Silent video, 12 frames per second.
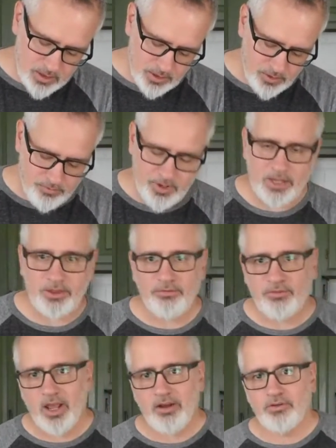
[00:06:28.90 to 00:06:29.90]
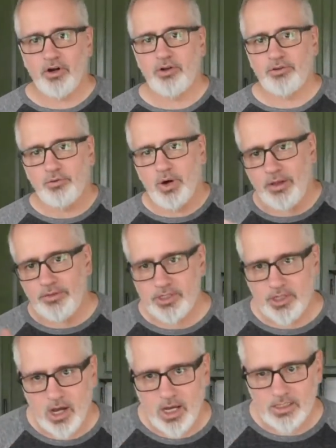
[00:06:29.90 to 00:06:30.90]
So you've got the flavor throughout the
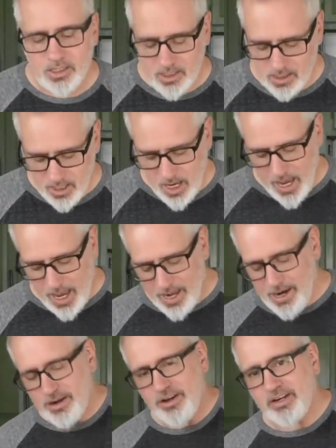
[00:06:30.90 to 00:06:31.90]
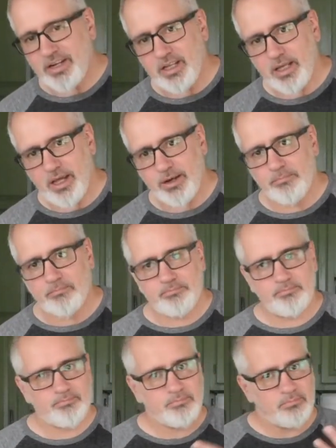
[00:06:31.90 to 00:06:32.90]
sauce, and now you're gonna get
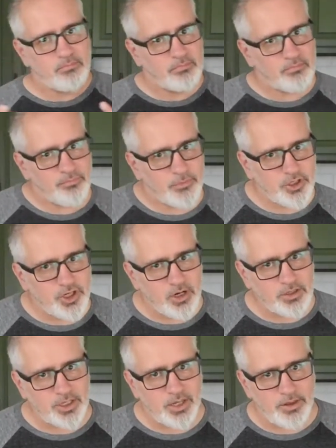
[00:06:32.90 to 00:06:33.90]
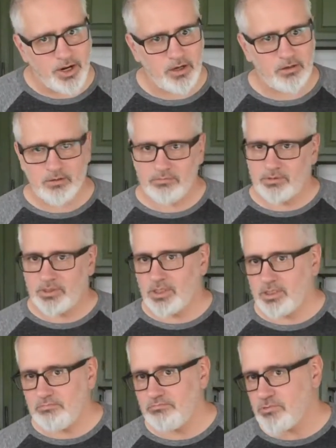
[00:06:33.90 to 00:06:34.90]
the chunks in there
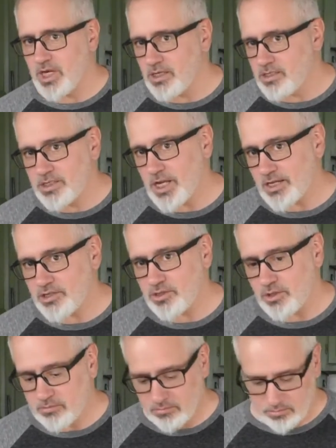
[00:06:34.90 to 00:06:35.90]
to change the texture.